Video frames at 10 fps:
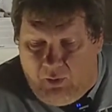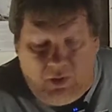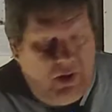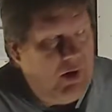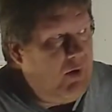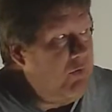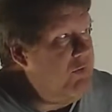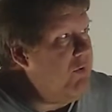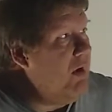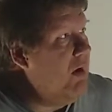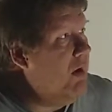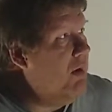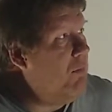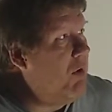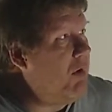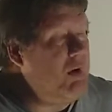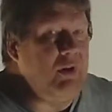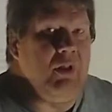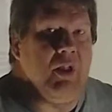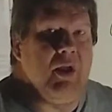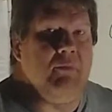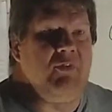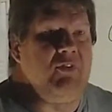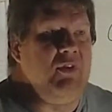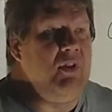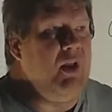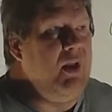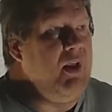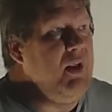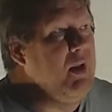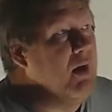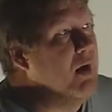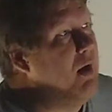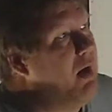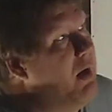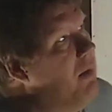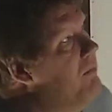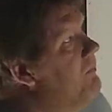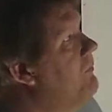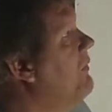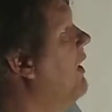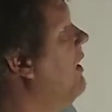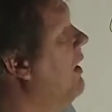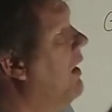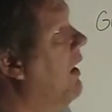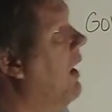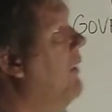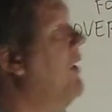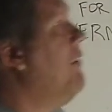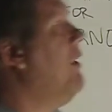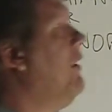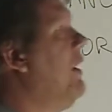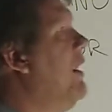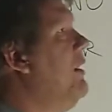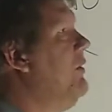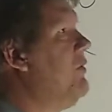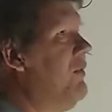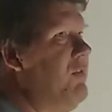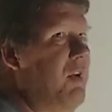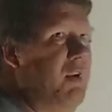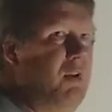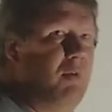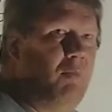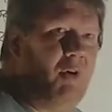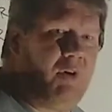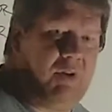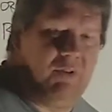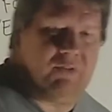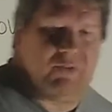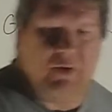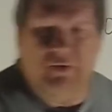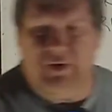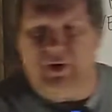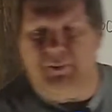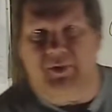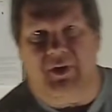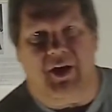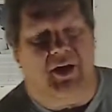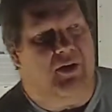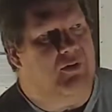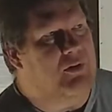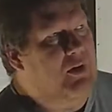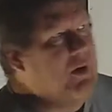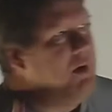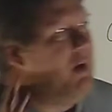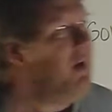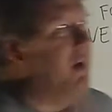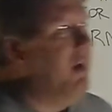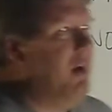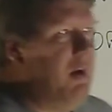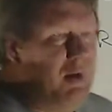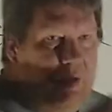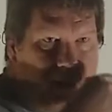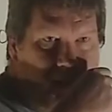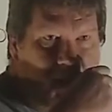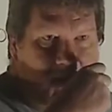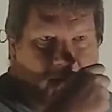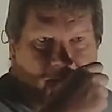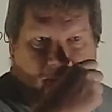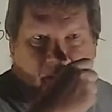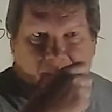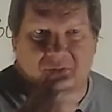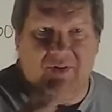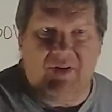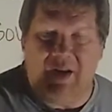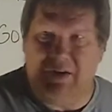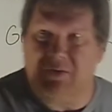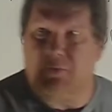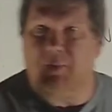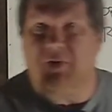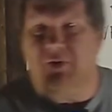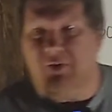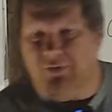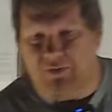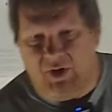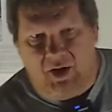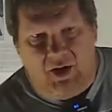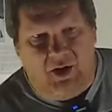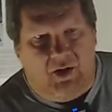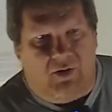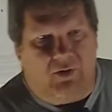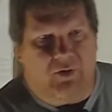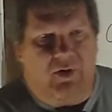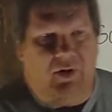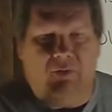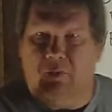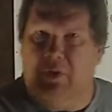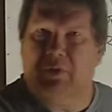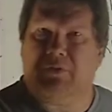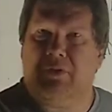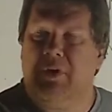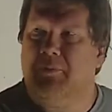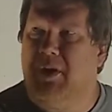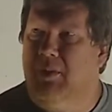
What else? Oh, market collapse today. I'm not really that interested in the markets going up and down. The market collapsed today just because all the Wall Street